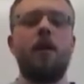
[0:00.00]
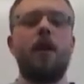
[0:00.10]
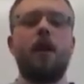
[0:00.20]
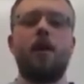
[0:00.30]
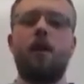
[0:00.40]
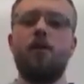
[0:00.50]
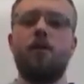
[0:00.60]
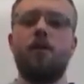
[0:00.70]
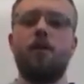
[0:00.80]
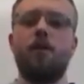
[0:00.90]
And
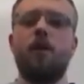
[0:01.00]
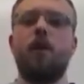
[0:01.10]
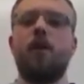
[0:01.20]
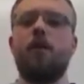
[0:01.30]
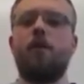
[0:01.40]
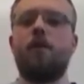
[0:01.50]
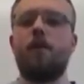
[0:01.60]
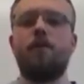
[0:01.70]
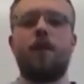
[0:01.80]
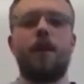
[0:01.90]
also, the
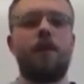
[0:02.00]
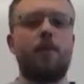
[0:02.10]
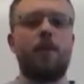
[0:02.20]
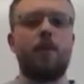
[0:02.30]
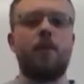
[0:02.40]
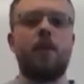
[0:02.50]
conversion rate can be